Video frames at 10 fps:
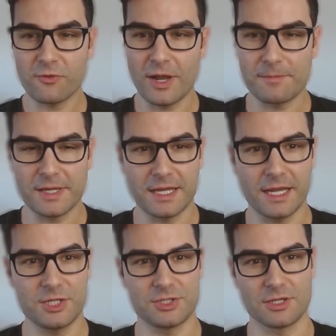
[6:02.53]

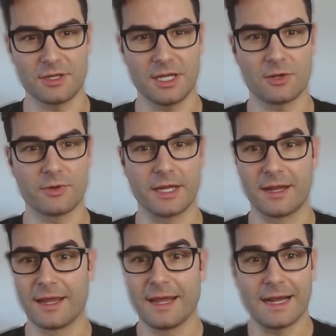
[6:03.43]
application, including
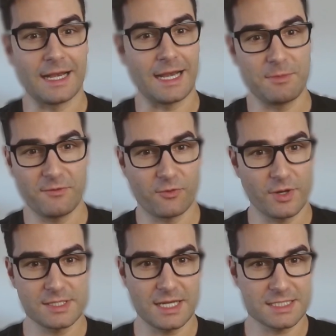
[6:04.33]
claiming foreign
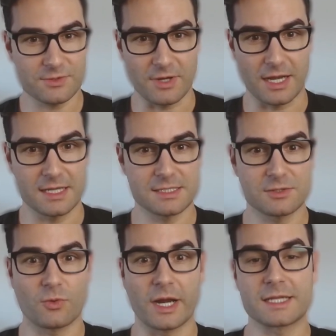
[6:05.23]
tax credits
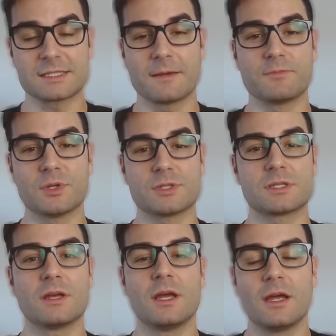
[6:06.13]
or exemptions
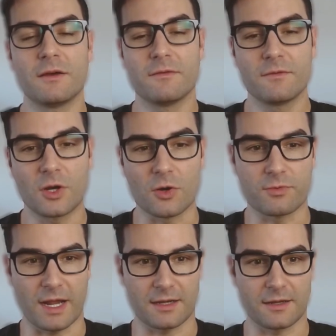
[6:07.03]

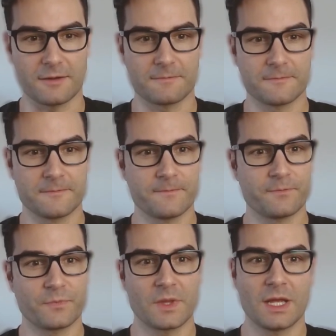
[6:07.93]
correctly.
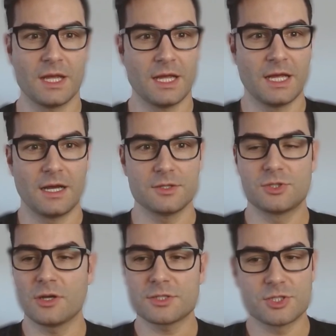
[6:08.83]

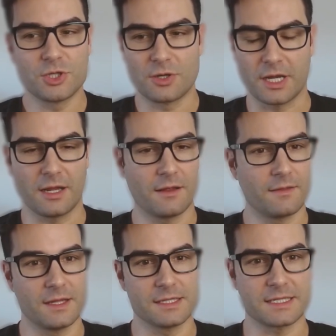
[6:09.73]
John's journey in
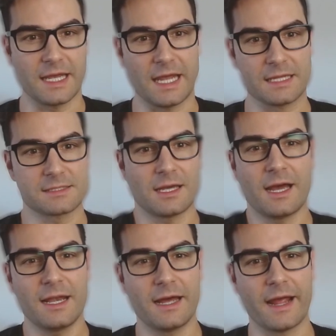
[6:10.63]
this case
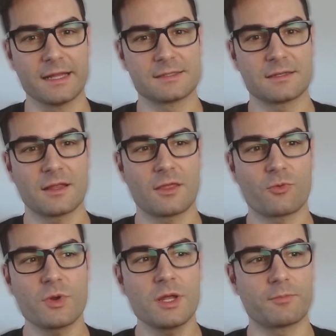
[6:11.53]
highlights
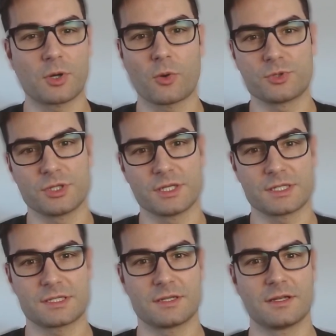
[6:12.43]
3 approaches